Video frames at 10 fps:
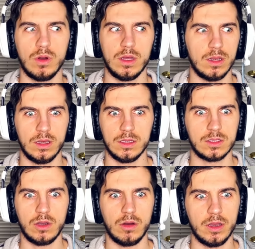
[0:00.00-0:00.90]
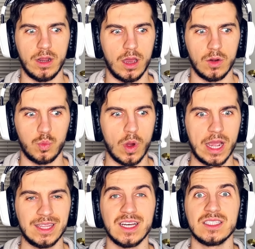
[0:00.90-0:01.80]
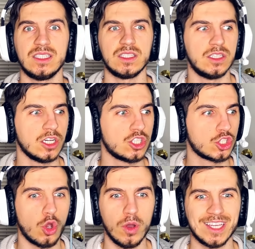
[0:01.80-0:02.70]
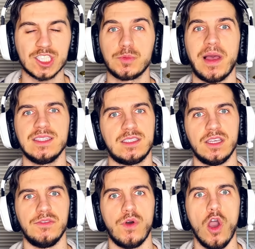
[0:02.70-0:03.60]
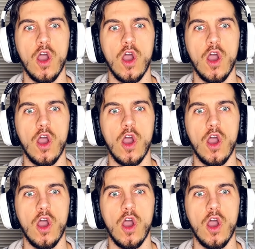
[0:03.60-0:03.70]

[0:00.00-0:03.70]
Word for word: What is going on? Why does this look so expensive?